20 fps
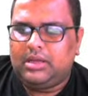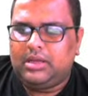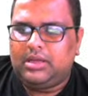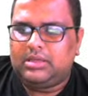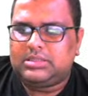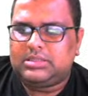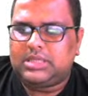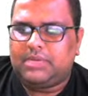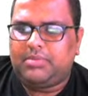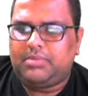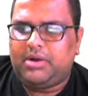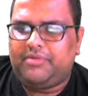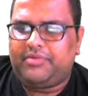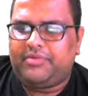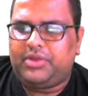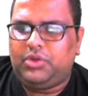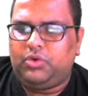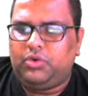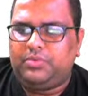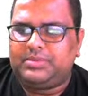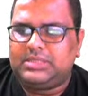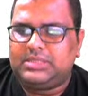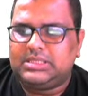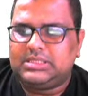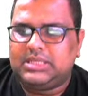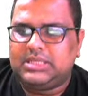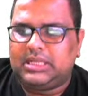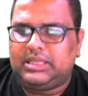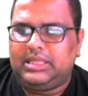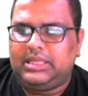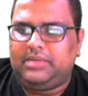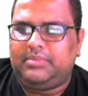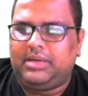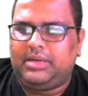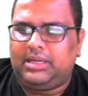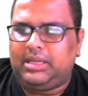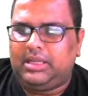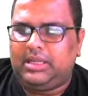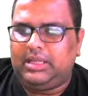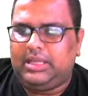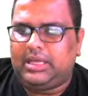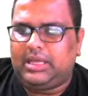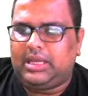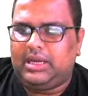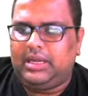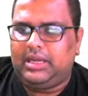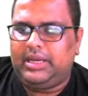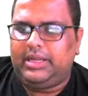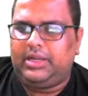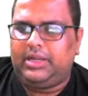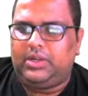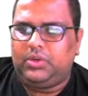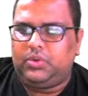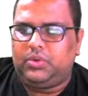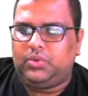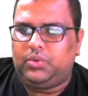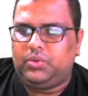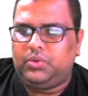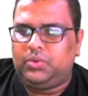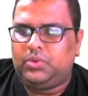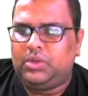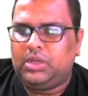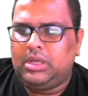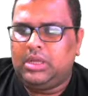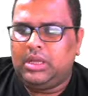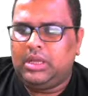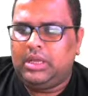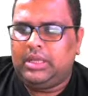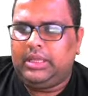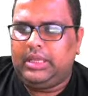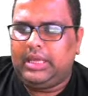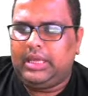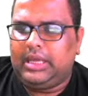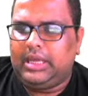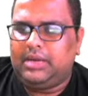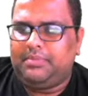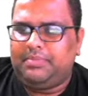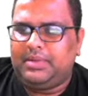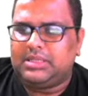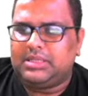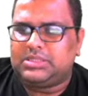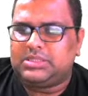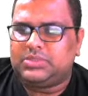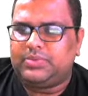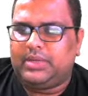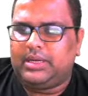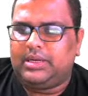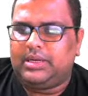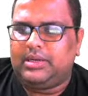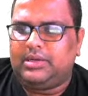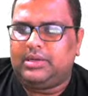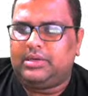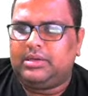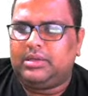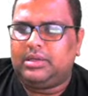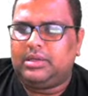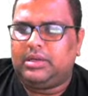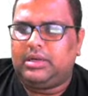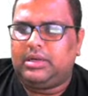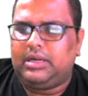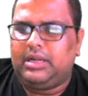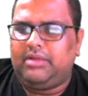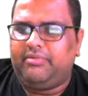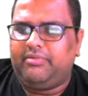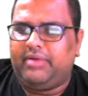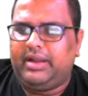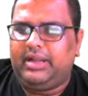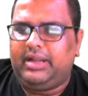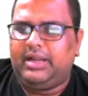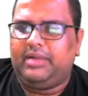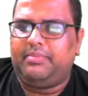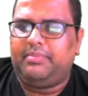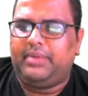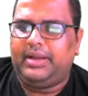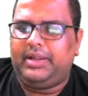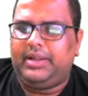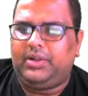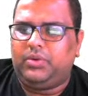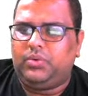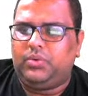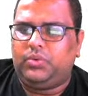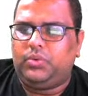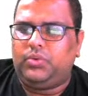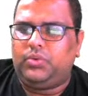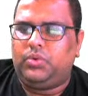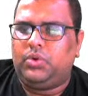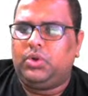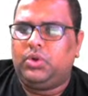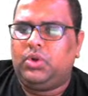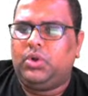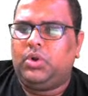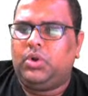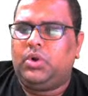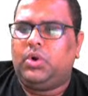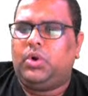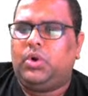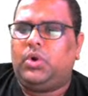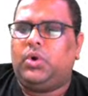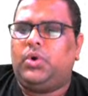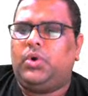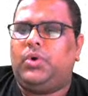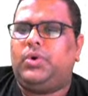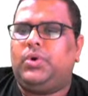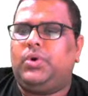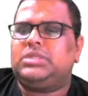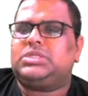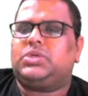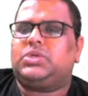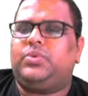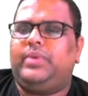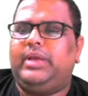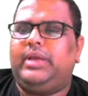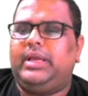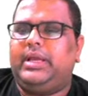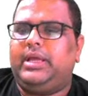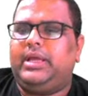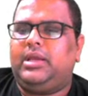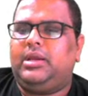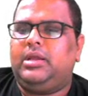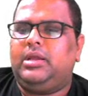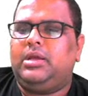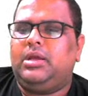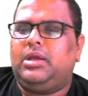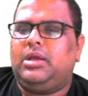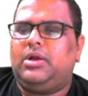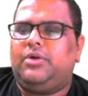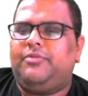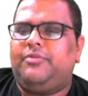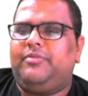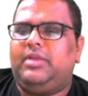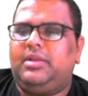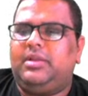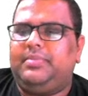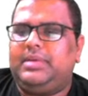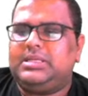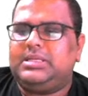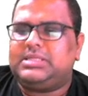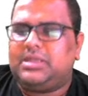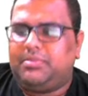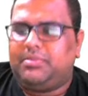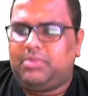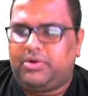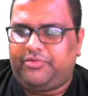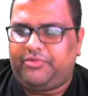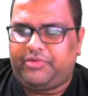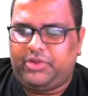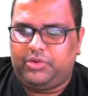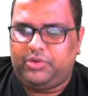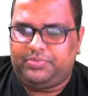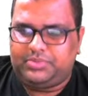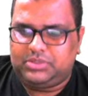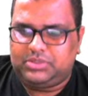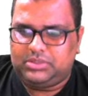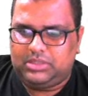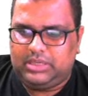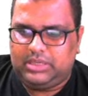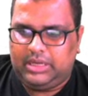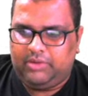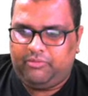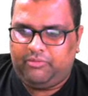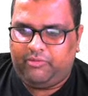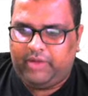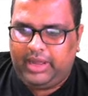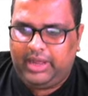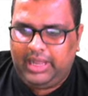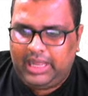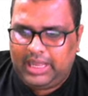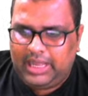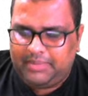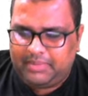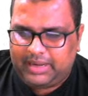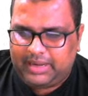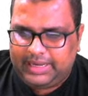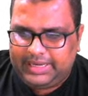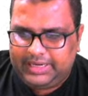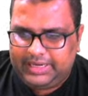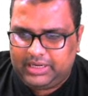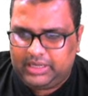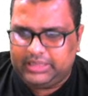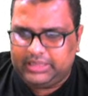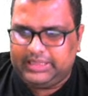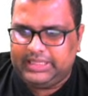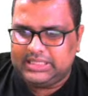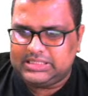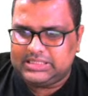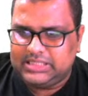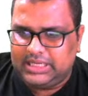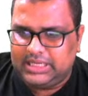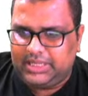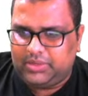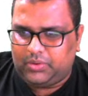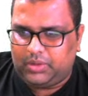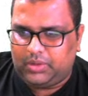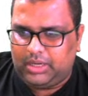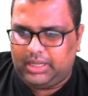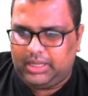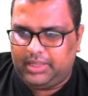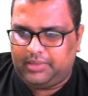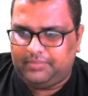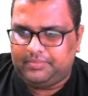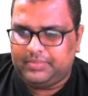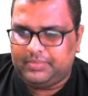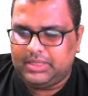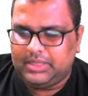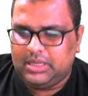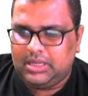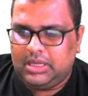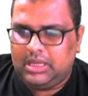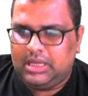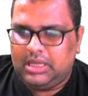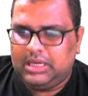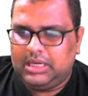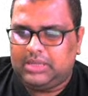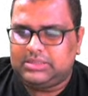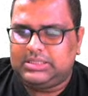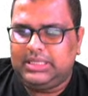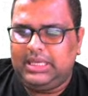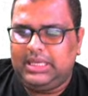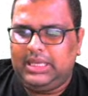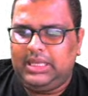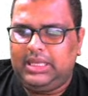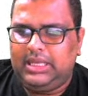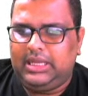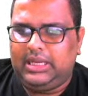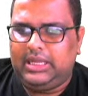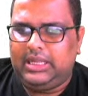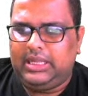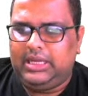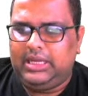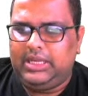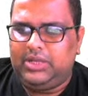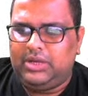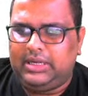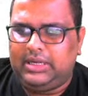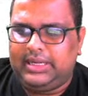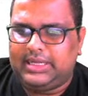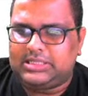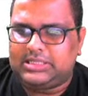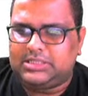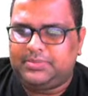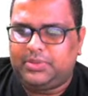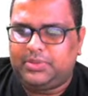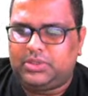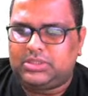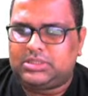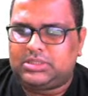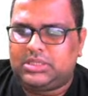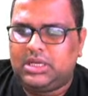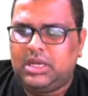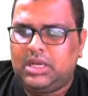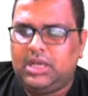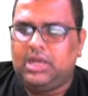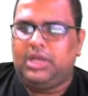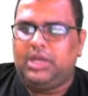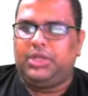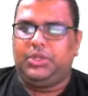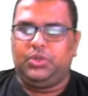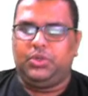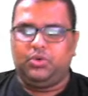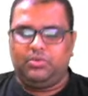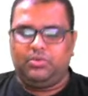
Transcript: Sum of cubes is nothing but n into n plus 1 divided by 2 whole square will be sum of cubes. Now why I am writing these 3 only? Now see here in your textbooks, you